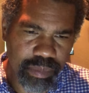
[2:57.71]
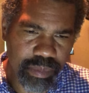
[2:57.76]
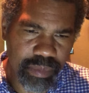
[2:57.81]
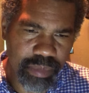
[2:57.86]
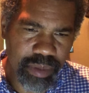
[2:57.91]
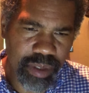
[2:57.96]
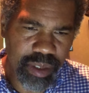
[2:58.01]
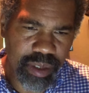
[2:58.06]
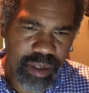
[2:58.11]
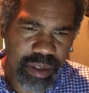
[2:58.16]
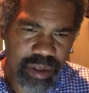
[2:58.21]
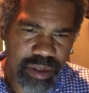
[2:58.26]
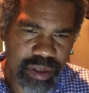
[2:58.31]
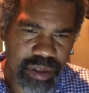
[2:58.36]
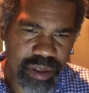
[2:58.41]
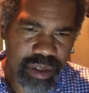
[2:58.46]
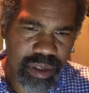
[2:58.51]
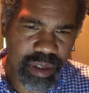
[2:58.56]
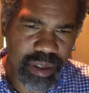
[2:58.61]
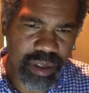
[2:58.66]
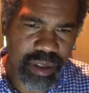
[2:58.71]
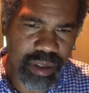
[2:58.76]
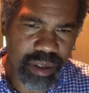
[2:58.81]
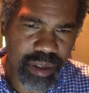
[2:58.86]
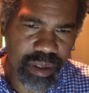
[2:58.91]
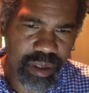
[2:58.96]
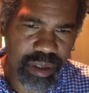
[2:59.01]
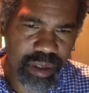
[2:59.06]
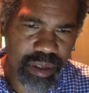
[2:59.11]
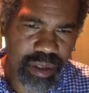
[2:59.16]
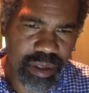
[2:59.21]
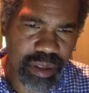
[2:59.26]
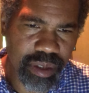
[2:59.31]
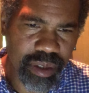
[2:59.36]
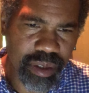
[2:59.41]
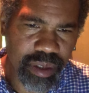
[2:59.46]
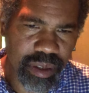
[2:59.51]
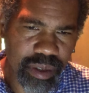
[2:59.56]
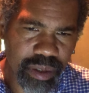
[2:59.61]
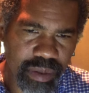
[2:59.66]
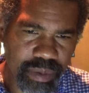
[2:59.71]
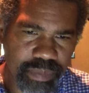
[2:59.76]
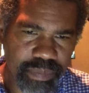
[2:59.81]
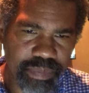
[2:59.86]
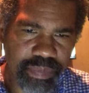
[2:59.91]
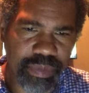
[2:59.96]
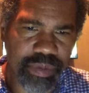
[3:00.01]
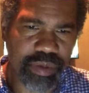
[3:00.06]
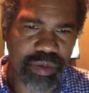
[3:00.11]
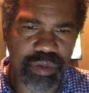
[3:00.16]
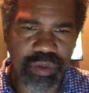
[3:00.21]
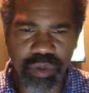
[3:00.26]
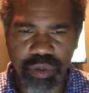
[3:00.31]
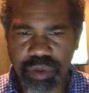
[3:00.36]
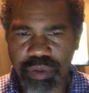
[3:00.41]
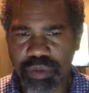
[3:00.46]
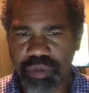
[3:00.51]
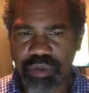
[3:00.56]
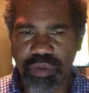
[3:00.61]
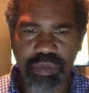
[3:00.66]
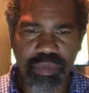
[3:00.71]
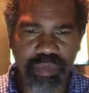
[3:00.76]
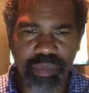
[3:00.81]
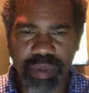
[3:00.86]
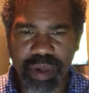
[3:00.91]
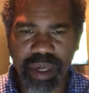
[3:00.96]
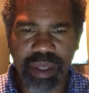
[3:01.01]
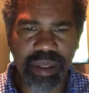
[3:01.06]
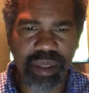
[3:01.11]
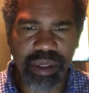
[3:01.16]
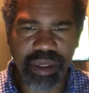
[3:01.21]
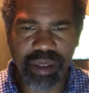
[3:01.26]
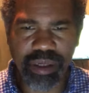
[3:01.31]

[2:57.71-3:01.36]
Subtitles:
Then there's the sort of, by the